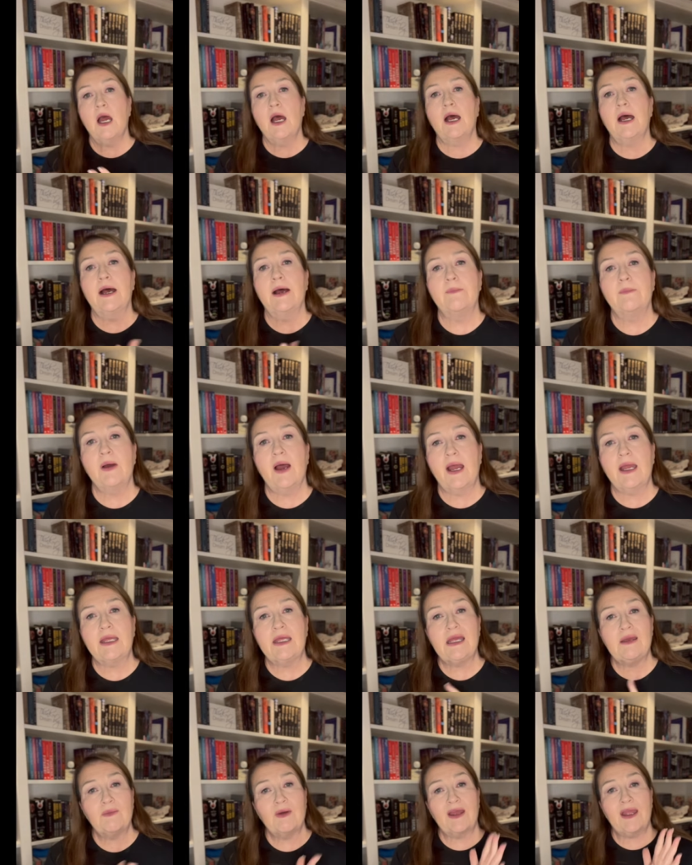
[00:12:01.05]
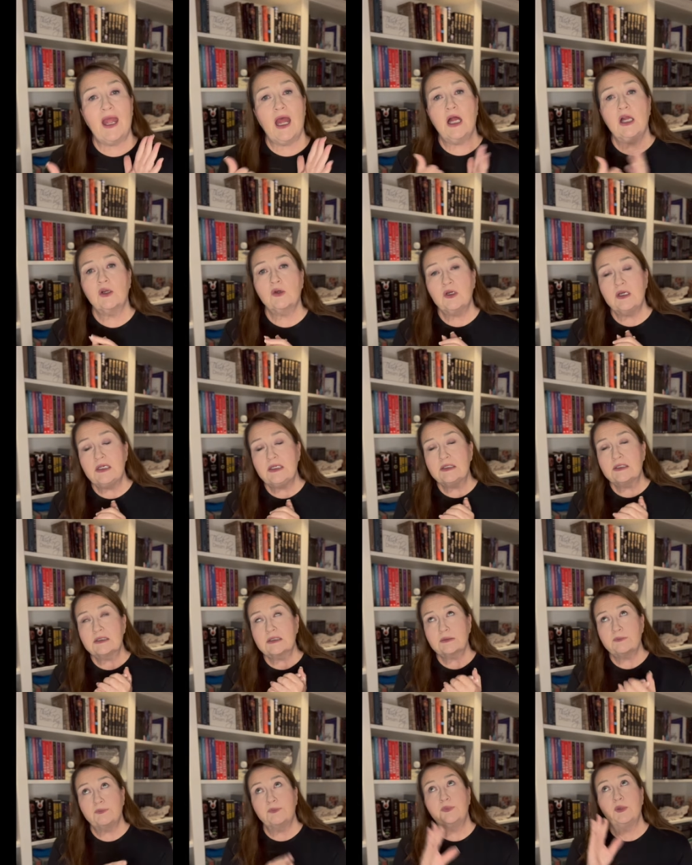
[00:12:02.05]
I keep my
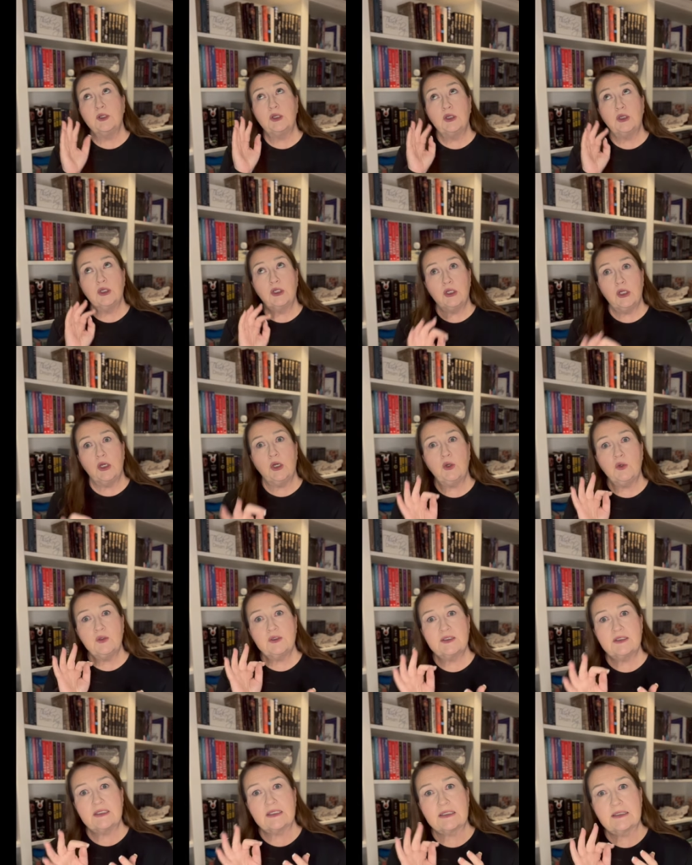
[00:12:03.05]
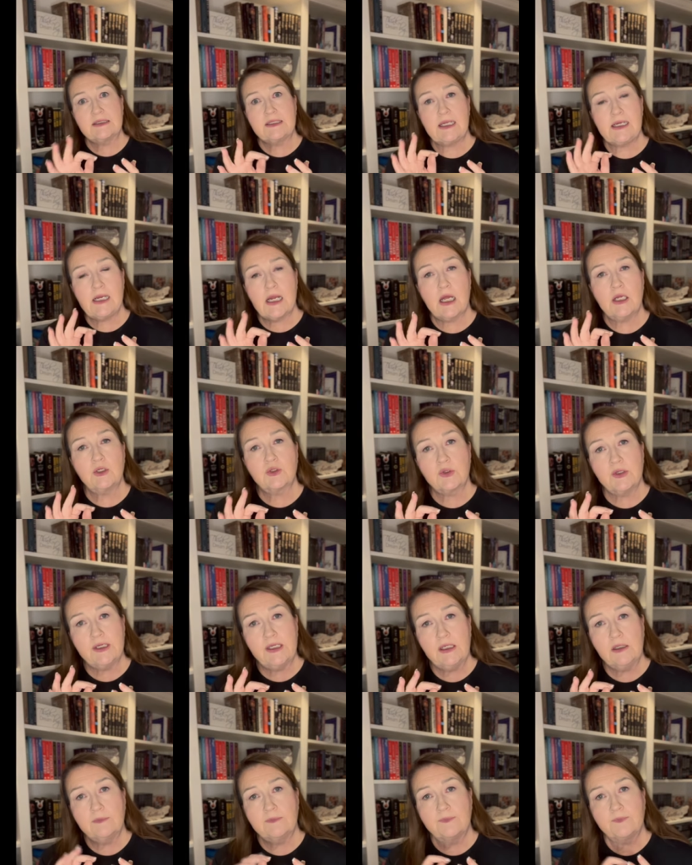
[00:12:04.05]
calories below
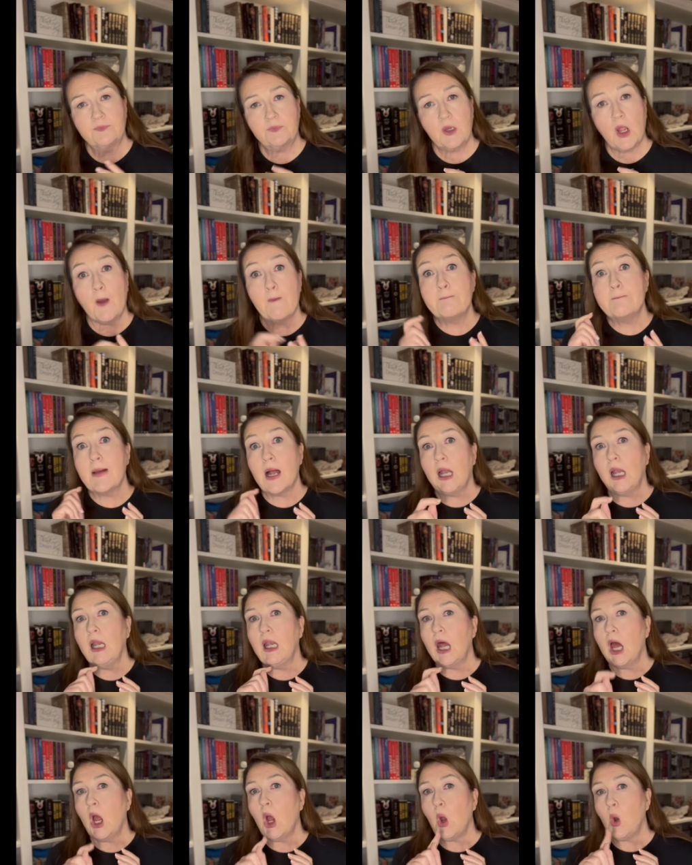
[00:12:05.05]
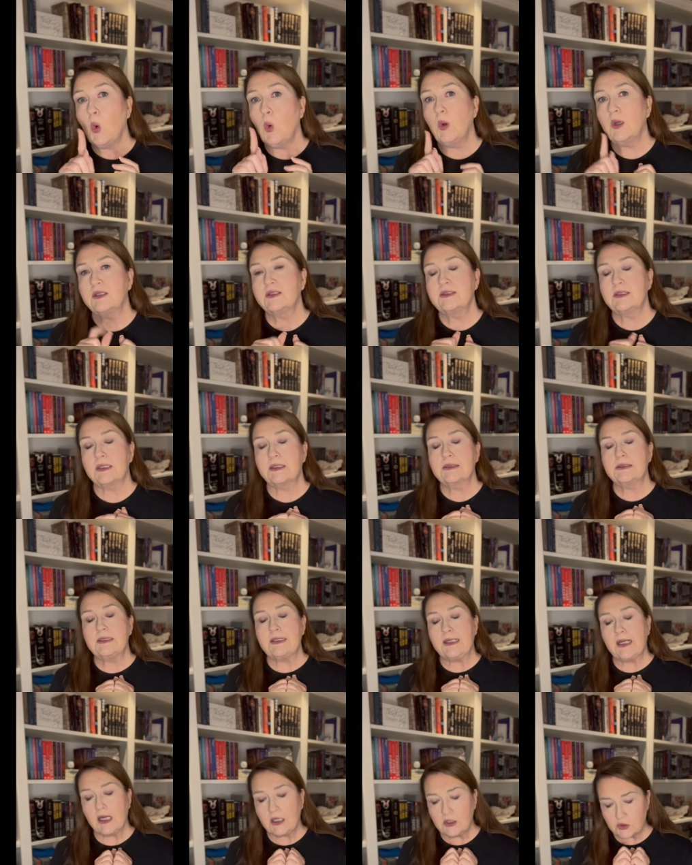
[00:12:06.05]

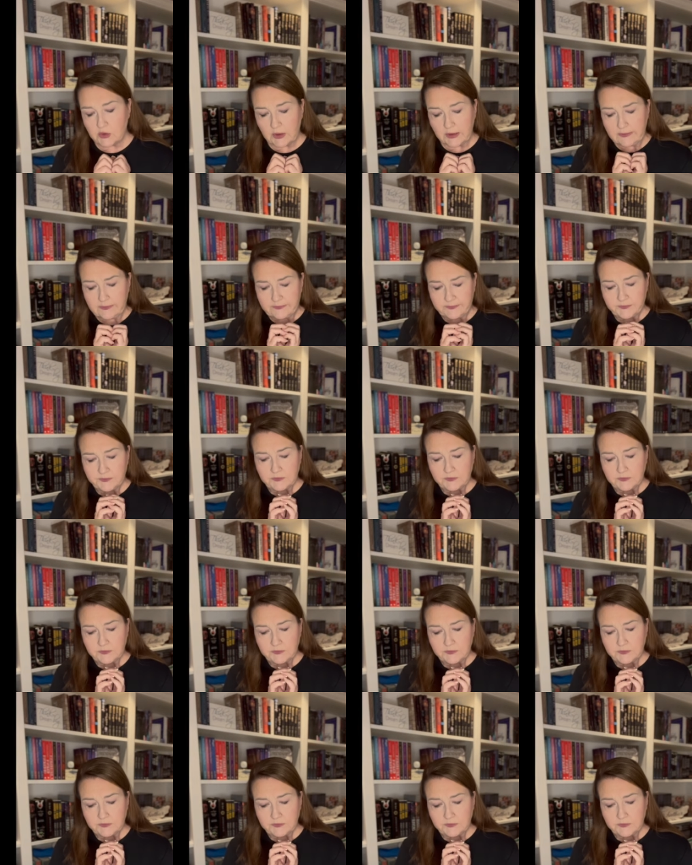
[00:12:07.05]
1600.